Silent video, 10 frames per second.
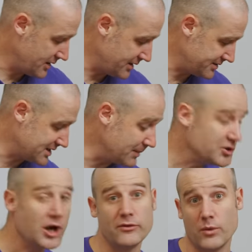I
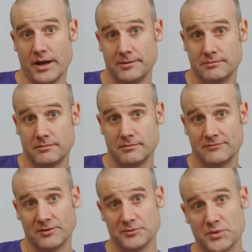skipped over one
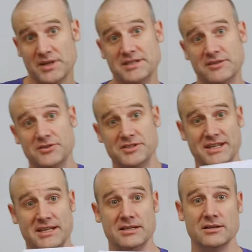from
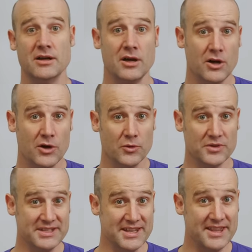2013
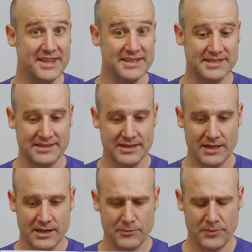was this
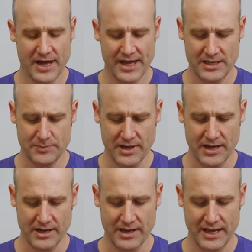
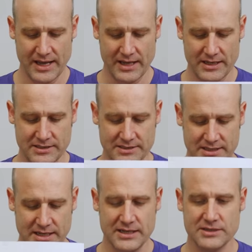paper. And
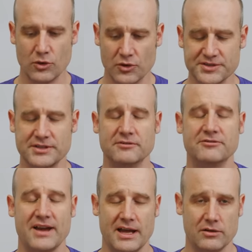it also
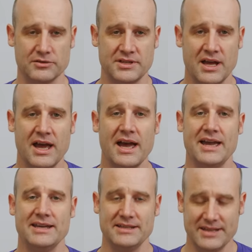found
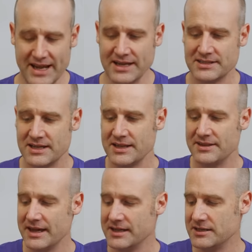a net
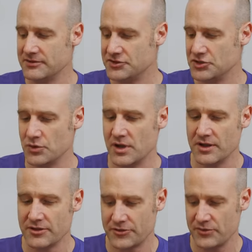that gives you
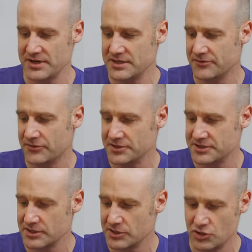three
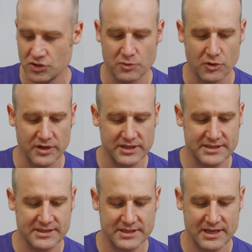different
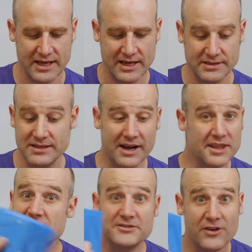cuboids. And none
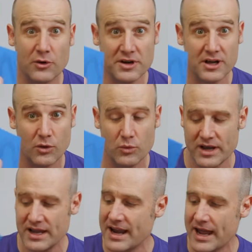of this folding on
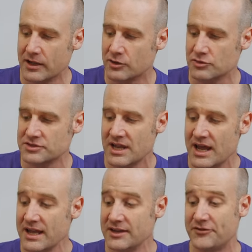weird angles.
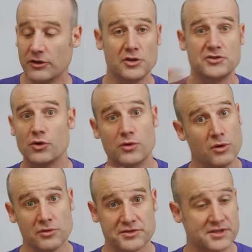It follows all the
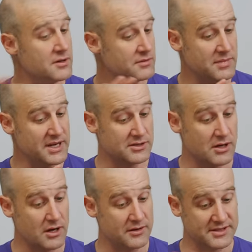rules. It's
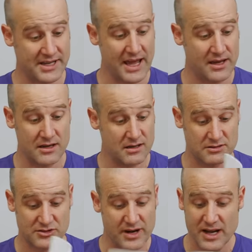got a
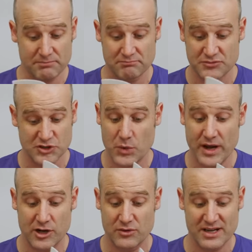uh, straight up
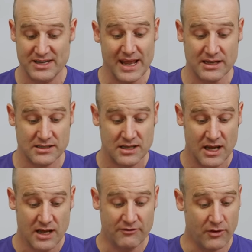square grid net,
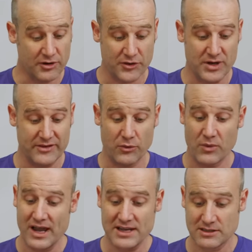fold it three different
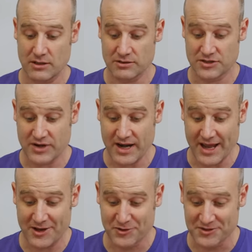ways along the straight
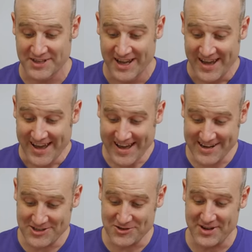angles,
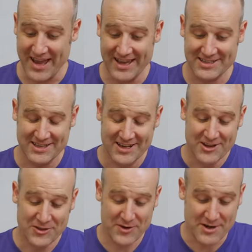and you get
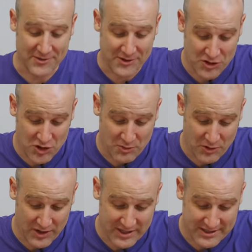three different
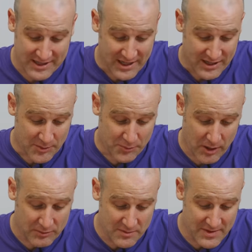cuboids. The
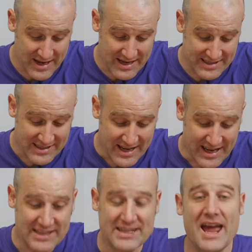problem is
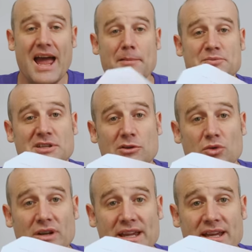it's
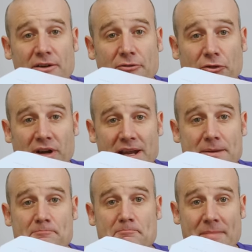absolutely
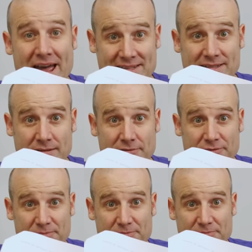freaking massive.